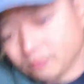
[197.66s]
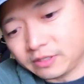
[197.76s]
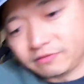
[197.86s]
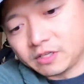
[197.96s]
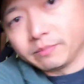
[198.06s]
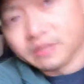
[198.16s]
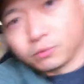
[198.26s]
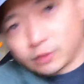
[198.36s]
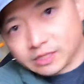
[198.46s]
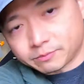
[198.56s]
the
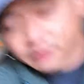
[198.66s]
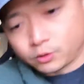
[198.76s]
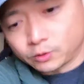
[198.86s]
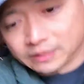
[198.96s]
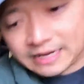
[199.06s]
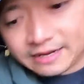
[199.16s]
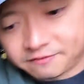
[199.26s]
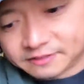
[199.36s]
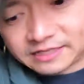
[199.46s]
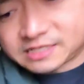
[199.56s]
Midwest my whole
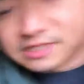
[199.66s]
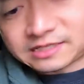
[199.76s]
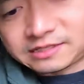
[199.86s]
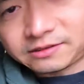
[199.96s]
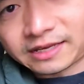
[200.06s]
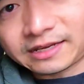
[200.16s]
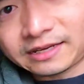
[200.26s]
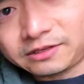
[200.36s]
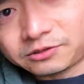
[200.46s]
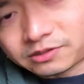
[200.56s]
life, and I just still can't
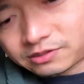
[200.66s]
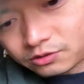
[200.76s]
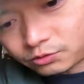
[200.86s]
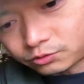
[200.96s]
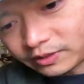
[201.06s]
get used to this cold